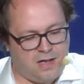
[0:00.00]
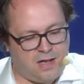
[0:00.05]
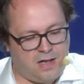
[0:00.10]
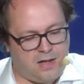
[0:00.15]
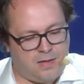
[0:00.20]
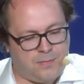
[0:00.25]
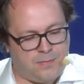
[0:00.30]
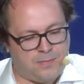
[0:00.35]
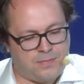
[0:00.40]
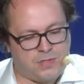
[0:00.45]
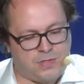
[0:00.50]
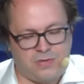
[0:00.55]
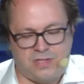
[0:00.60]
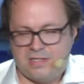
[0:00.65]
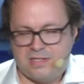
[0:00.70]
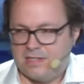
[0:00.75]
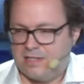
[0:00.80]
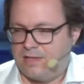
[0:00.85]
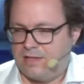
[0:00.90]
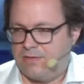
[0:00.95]
So
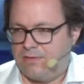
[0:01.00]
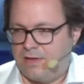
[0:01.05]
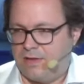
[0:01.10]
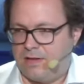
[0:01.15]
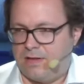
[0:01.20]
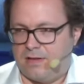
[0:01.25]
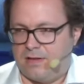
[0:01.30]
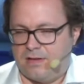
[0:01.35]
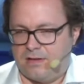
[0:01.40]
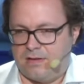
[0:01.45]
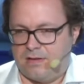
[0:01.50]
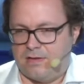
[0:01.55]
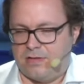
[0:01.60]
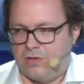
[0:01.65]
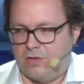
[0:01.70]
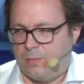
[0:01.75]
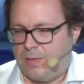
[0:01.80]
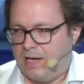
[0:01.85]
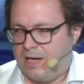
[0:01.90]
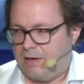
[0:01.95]
this is the
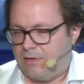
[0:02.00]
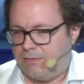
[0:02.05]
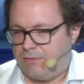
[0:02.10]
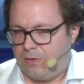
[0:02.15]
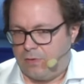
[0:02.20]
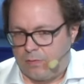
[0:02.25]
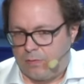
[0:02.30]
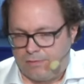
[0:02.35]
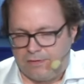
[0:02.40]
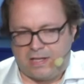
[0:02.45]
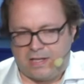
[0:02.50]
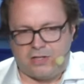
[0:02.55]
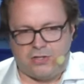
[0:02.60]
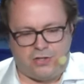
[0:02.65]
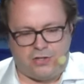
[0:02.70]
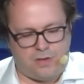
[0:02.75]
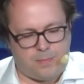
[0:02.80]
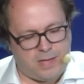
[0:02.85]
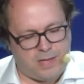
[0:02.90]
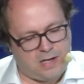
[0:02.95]
domain of, you know,
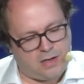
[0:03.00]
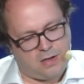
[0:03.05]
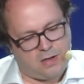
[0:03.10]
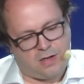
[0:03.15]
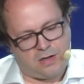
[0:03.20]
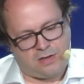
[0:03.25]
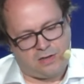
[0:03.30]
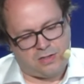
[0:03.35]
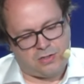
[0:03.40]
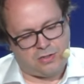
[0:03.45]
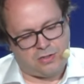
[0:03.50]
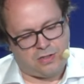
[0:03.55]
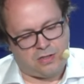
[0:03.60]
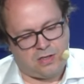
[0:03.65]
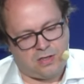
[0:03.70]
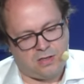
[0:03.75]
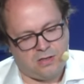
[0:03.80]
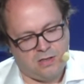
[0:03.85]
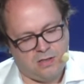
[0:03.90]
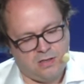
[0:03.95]
reflection,
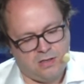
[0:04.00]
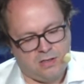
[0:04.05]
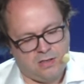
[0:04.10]
metacognition,